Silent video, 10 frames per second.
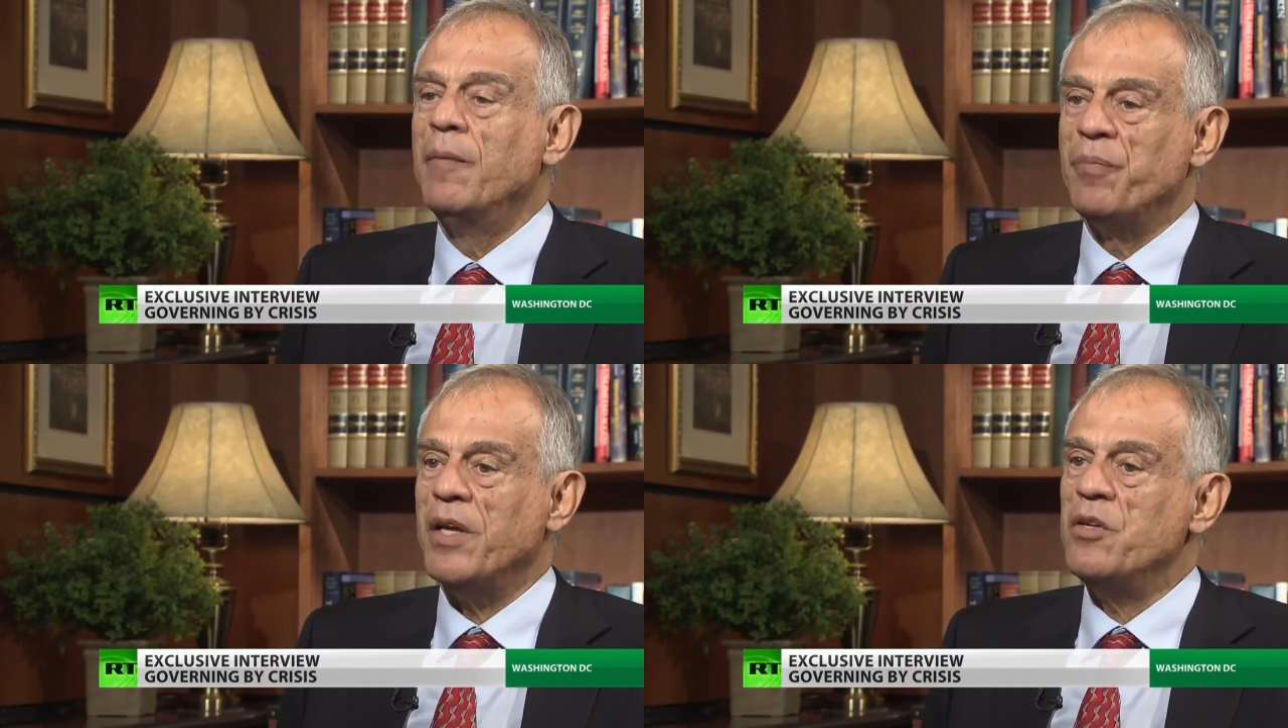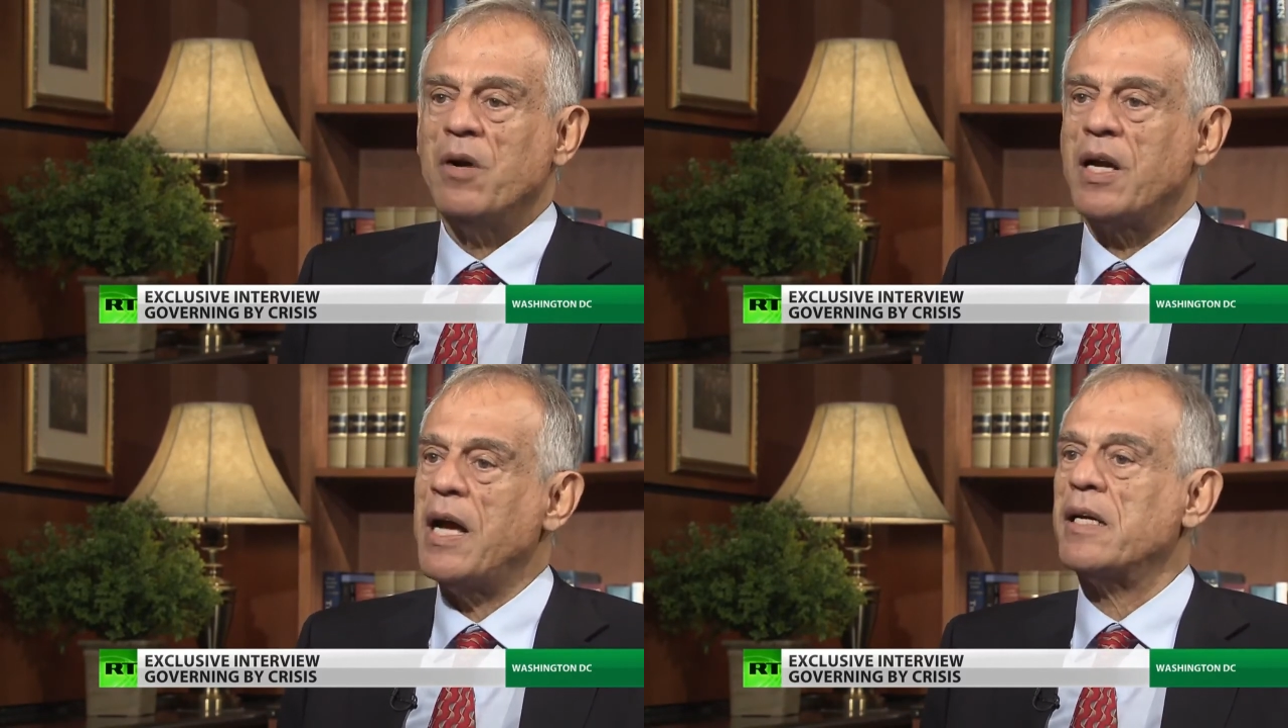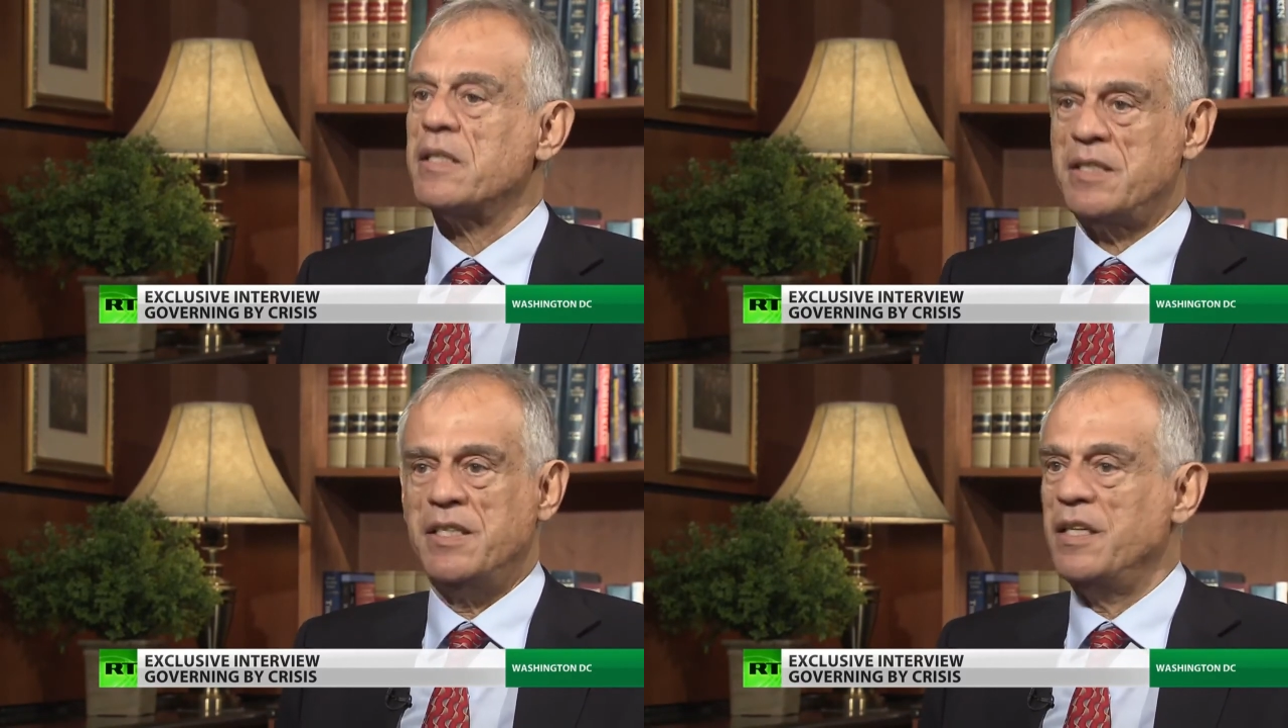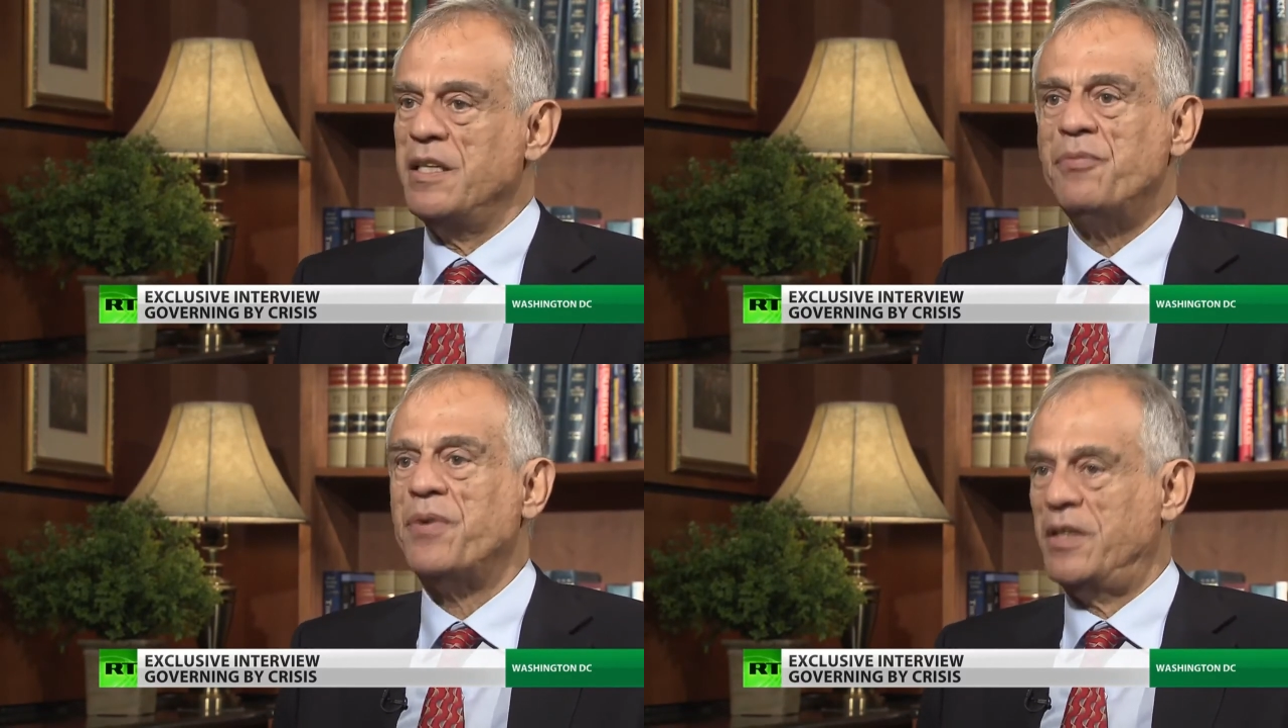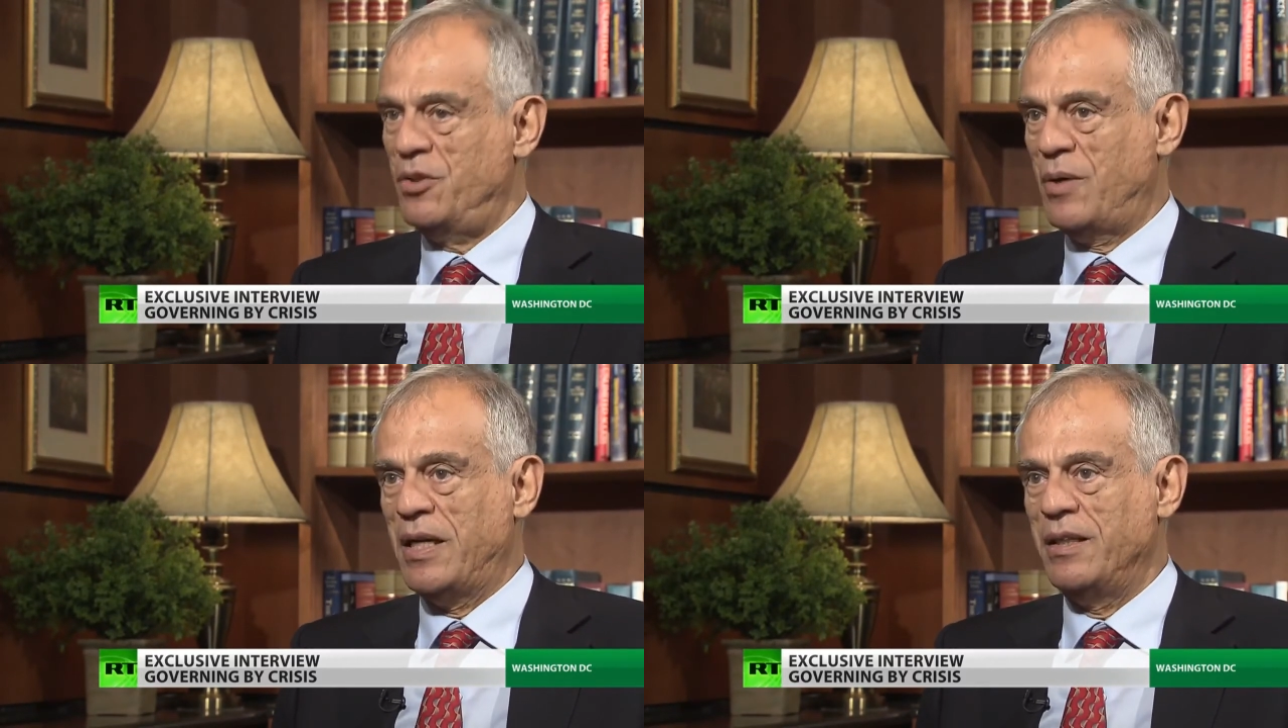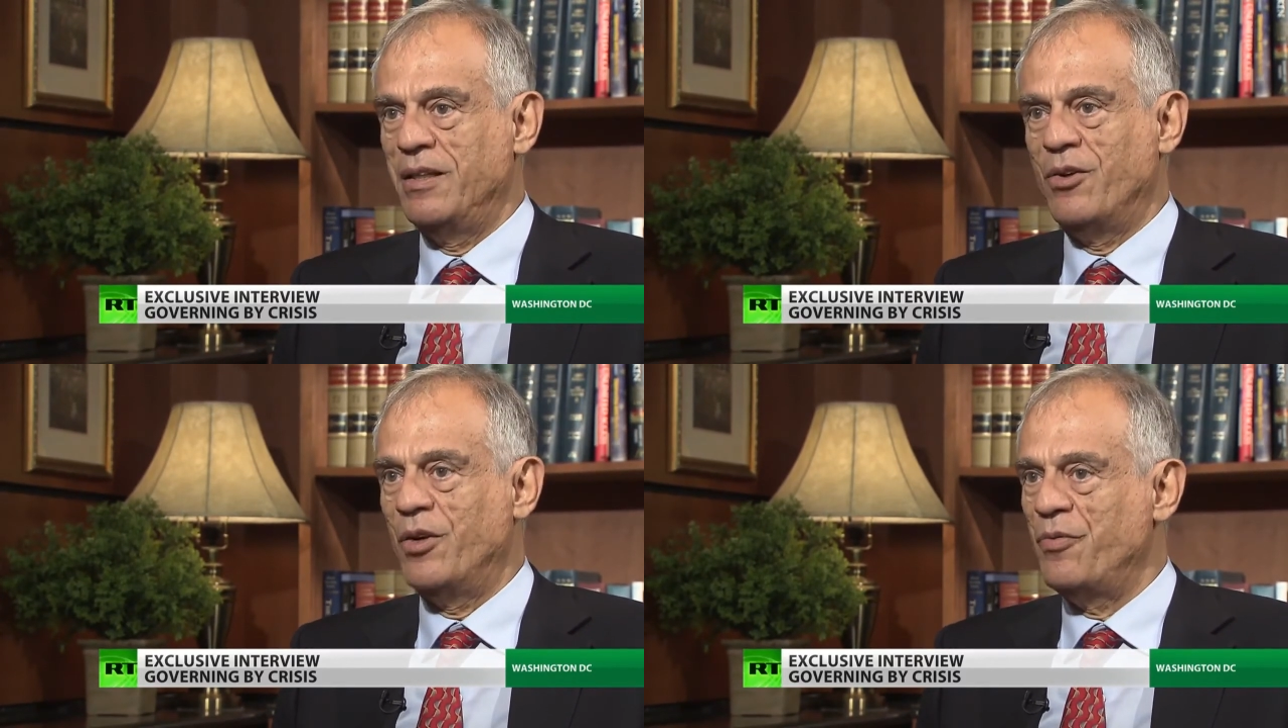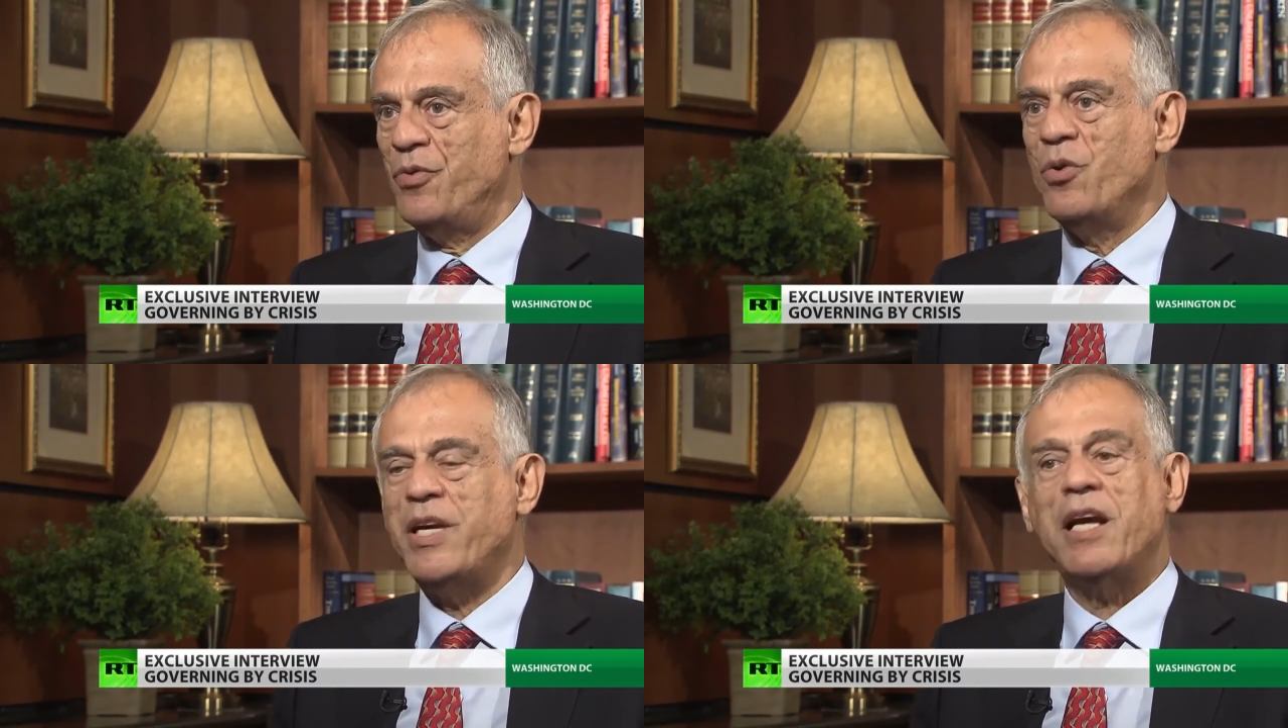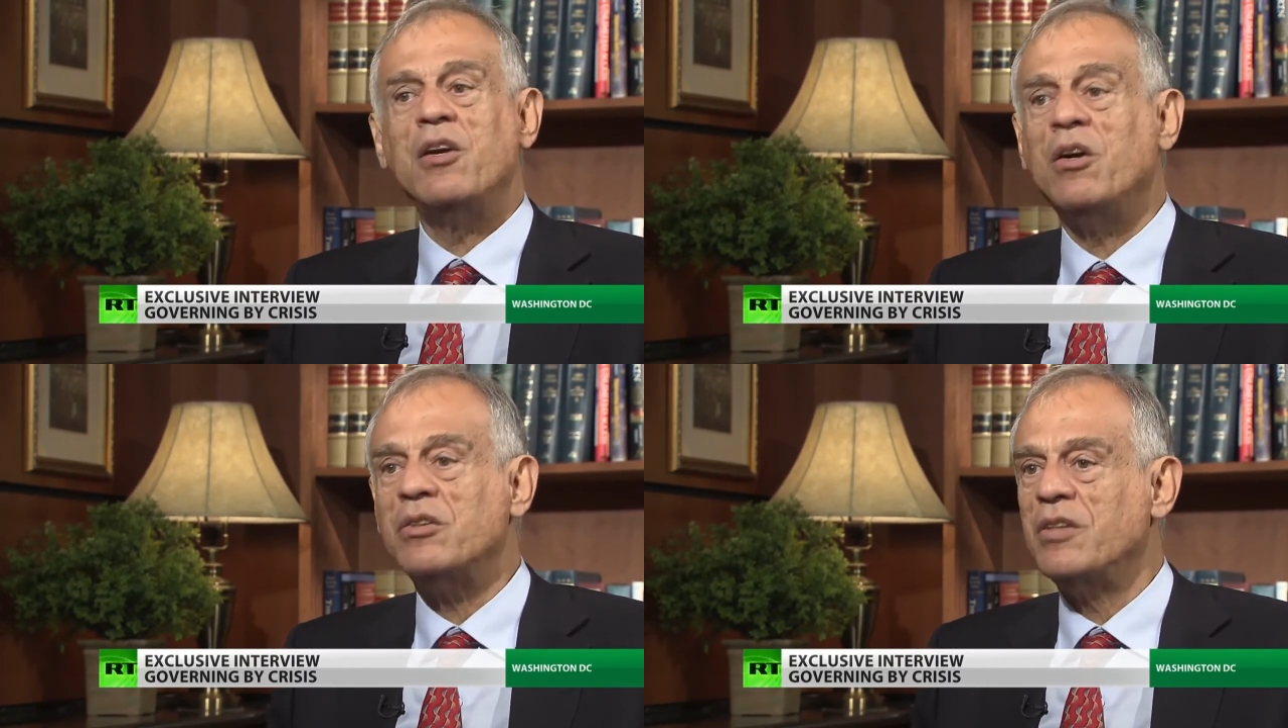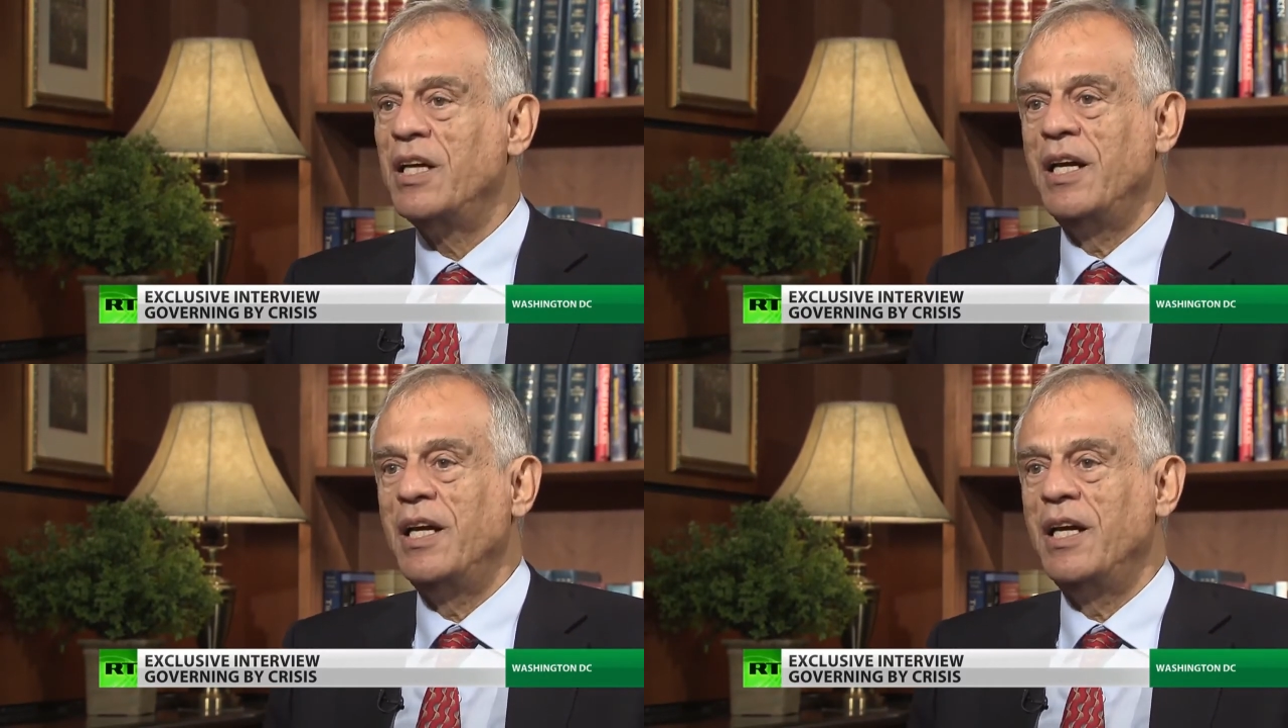then your currency is a different one. You know, if you cannot,